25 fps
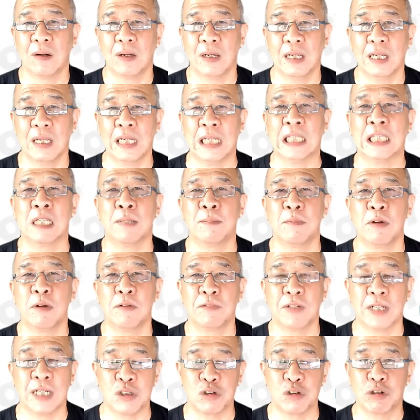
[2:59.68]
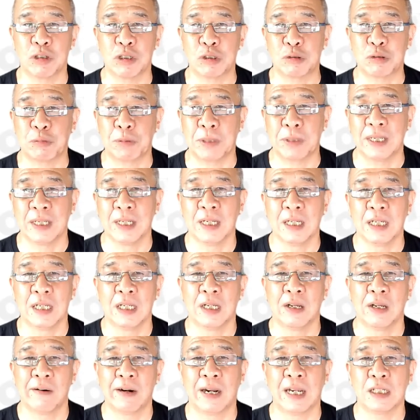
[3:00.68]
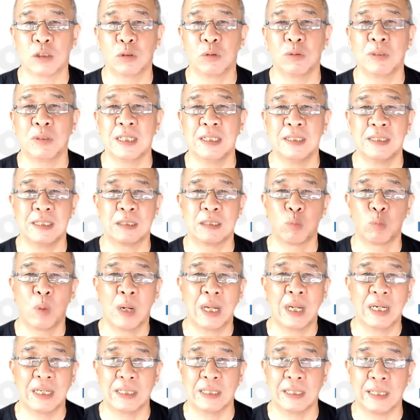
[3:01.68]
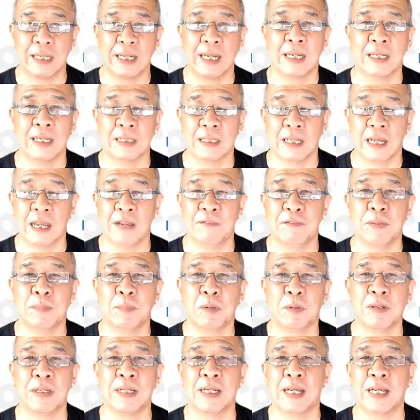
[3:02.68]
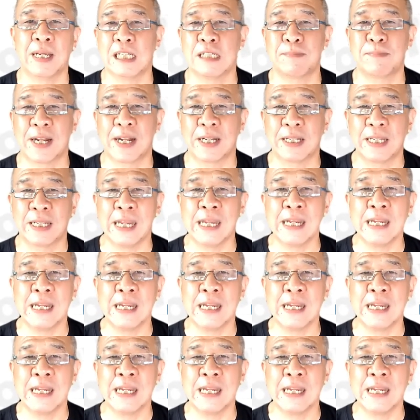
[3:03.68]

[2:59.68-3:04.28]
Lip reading: in terms of the interest rate, right? So this is what everybody are expecting.